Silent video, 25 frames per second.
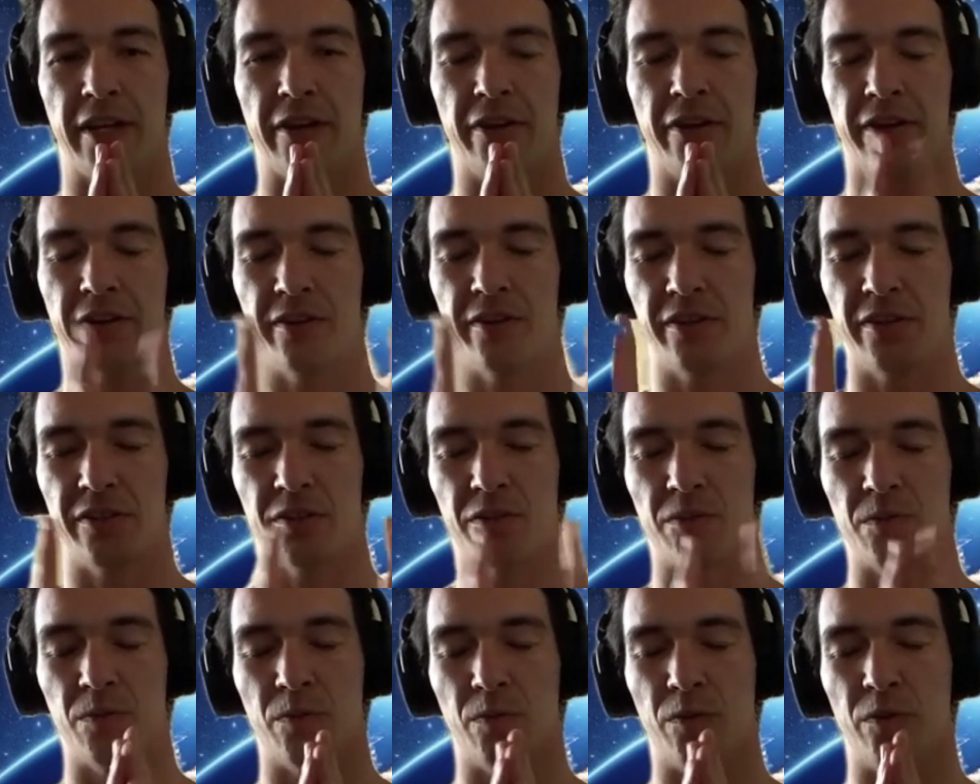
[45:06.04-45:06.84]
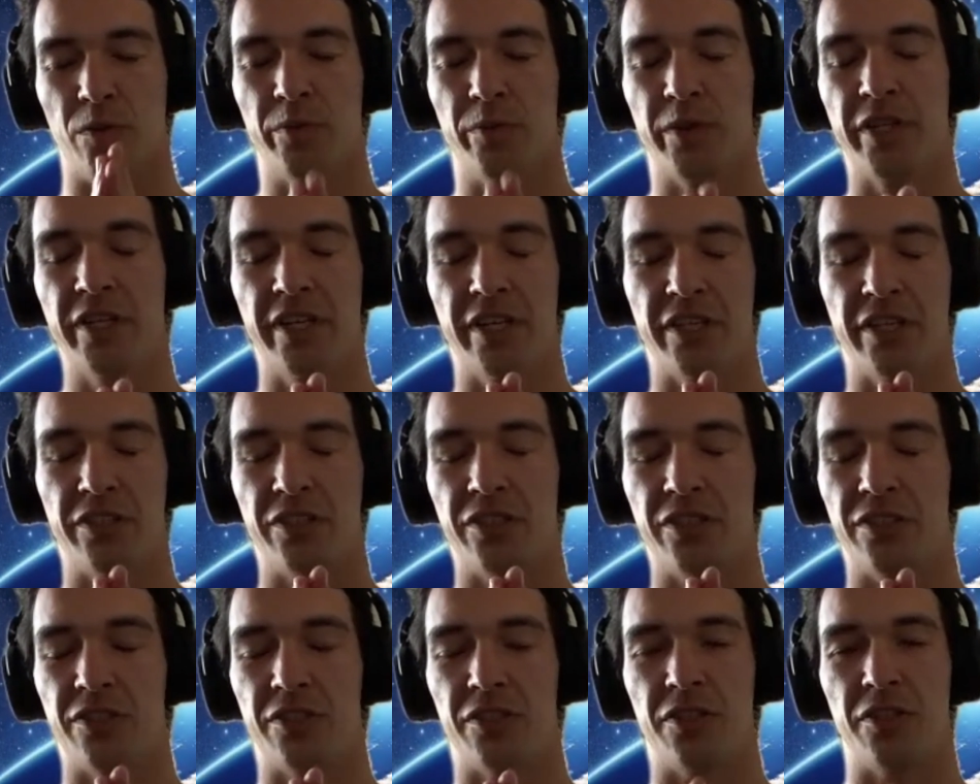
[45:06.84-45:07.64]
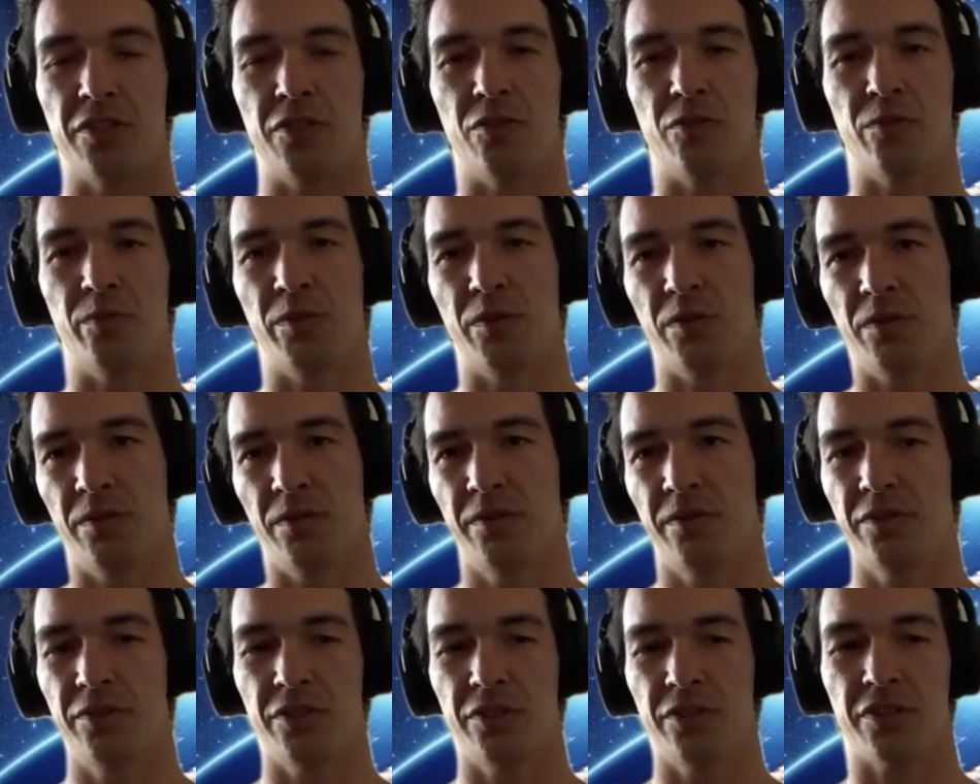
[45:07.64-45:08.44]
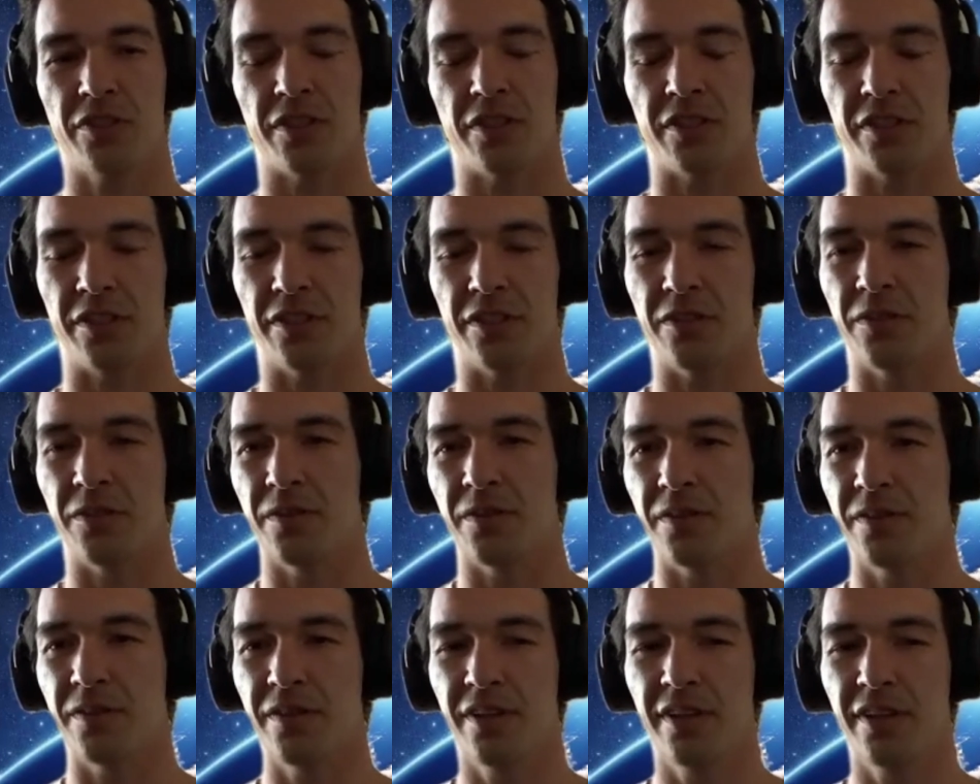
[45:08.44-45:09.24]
Erin's a woman and she's a human, just like you.